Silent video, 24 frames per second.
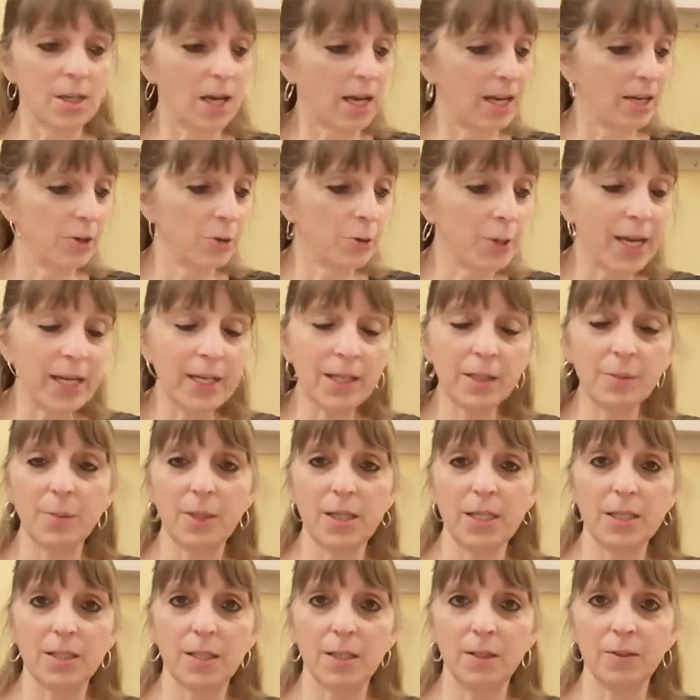I created
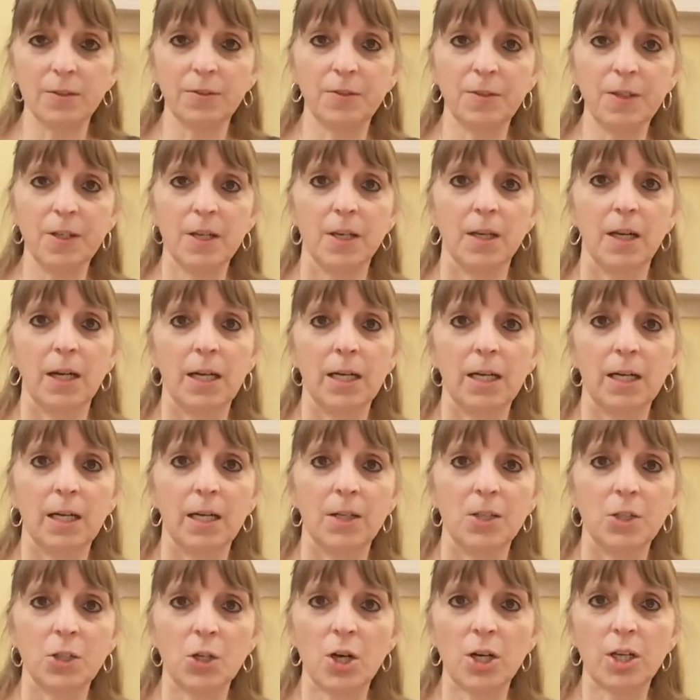myself
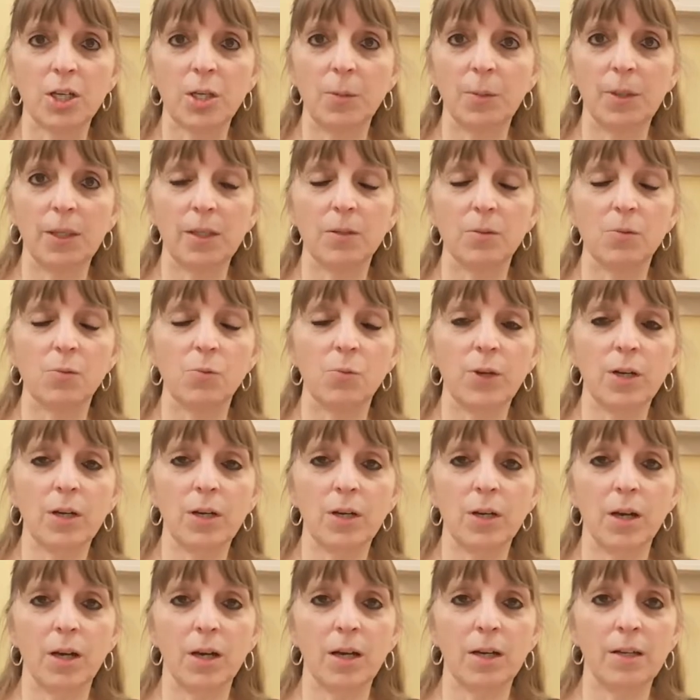a document
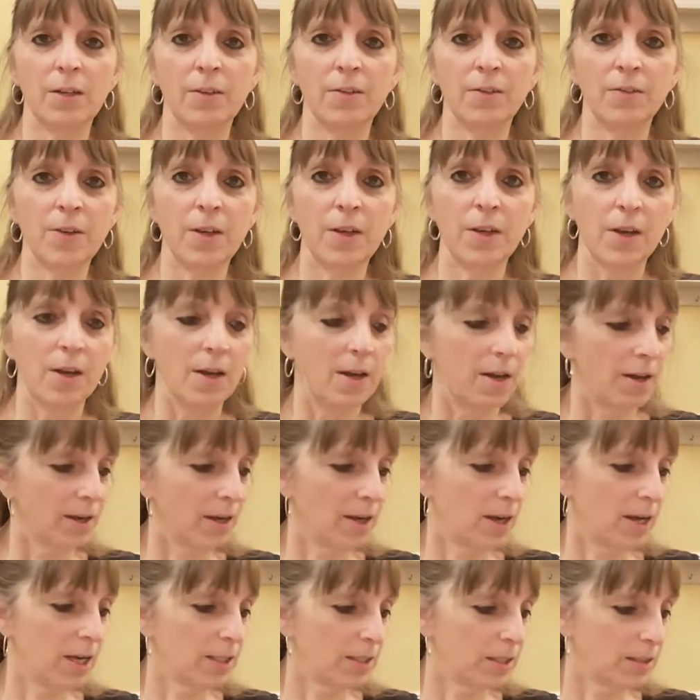where I've
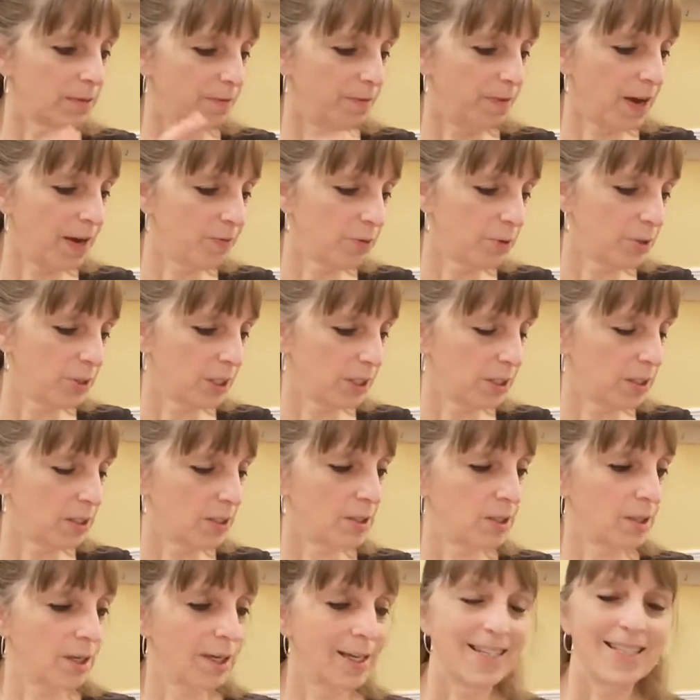got 5 or
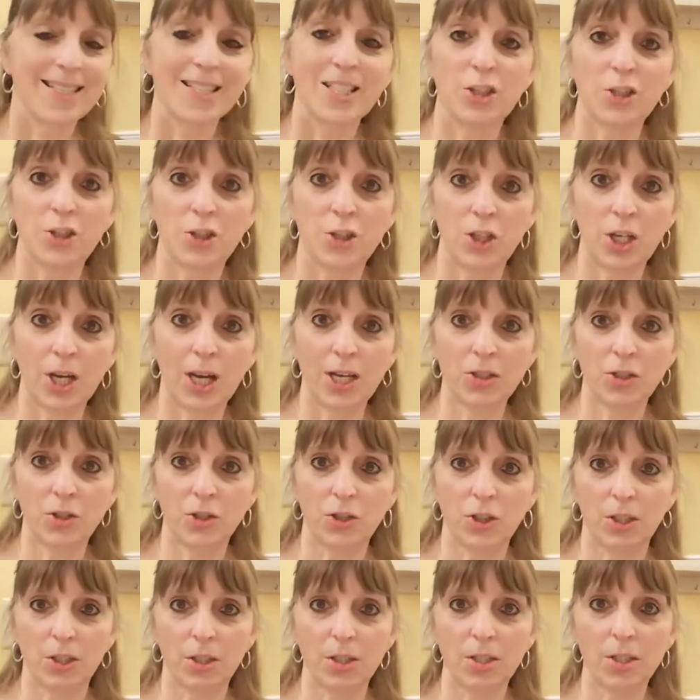6
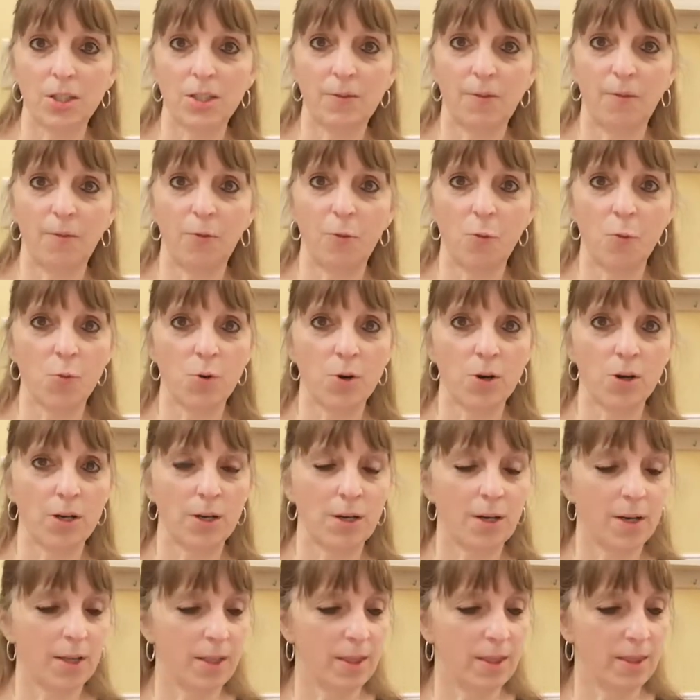suggestions
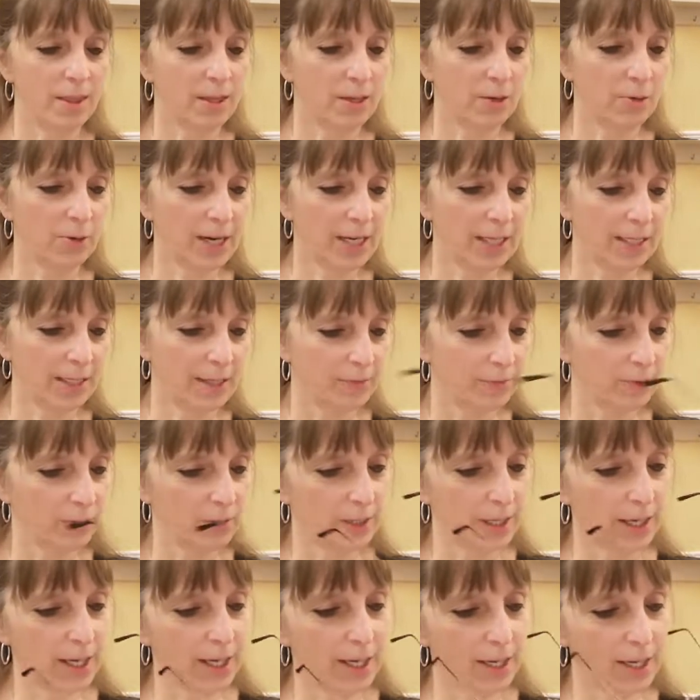for the grade
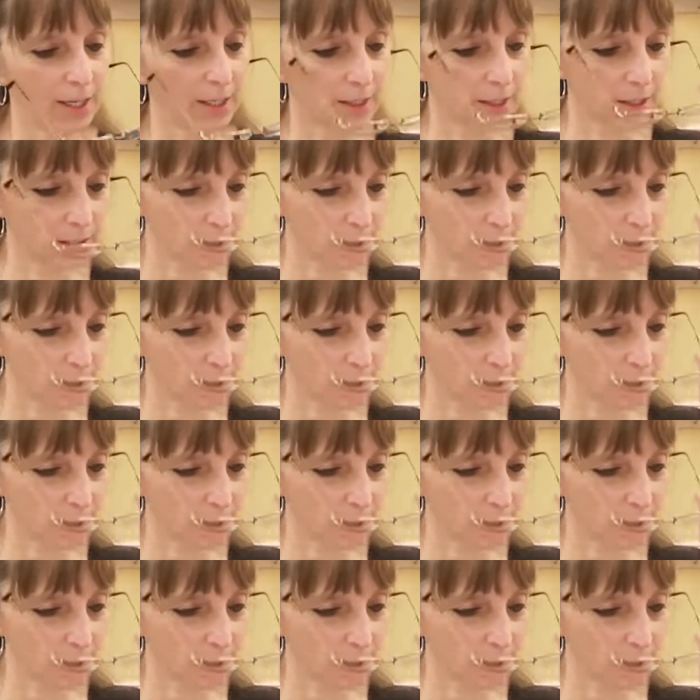level, and